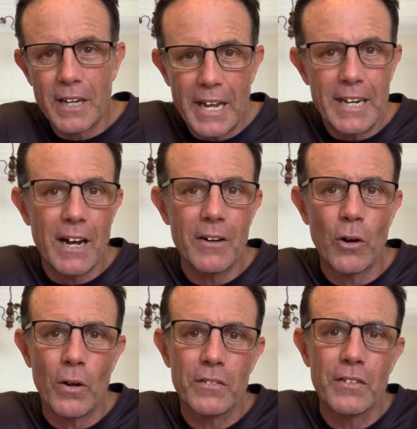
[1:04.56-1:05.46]
leader,
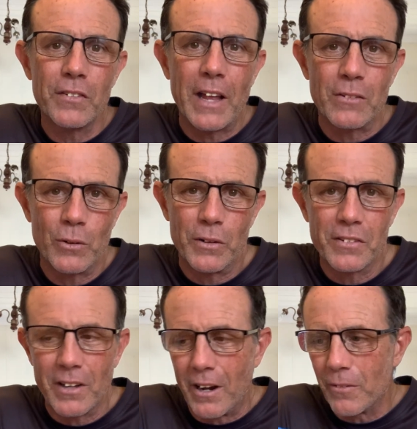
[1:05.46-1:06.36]
knots and that sort of
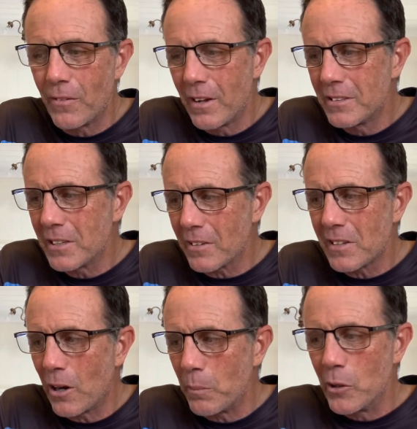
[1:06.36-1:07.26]
stuff, just to
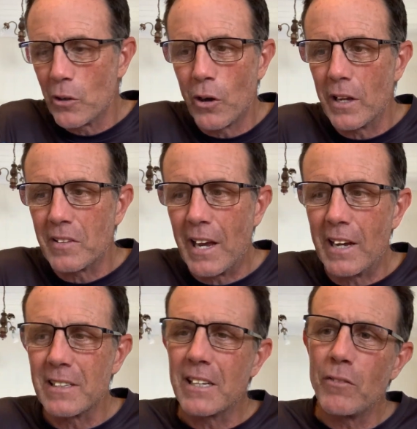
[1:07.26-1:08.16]
help you guys
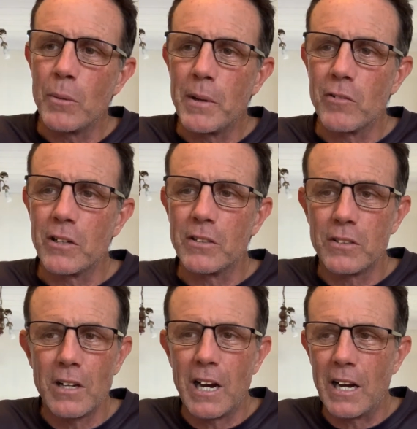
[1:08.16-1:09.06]
out and give you a bit of
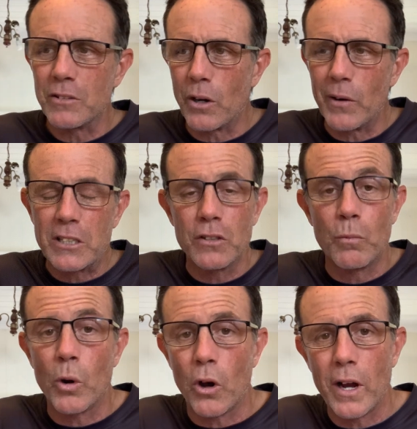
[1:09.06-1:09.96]
a direction of
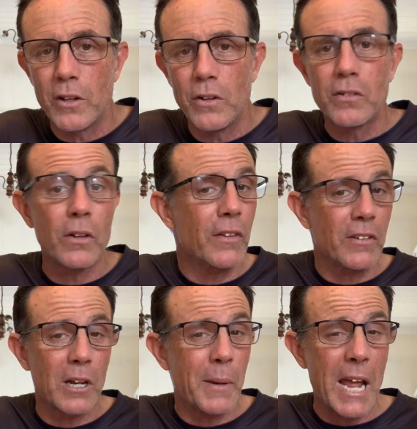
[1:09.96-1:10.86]
what I use. There's
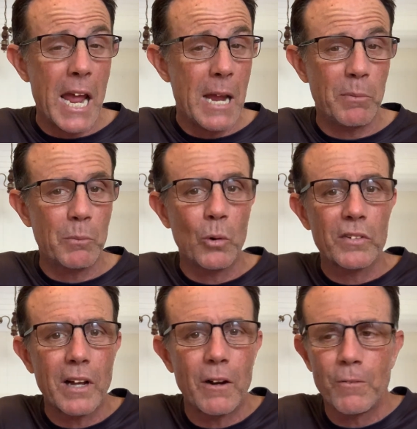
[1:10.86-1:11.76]
going to be heaps more
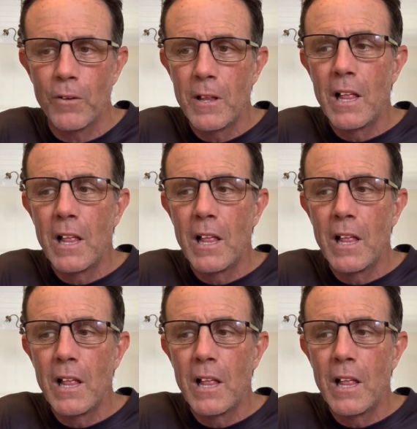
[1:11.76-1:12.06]
stuff,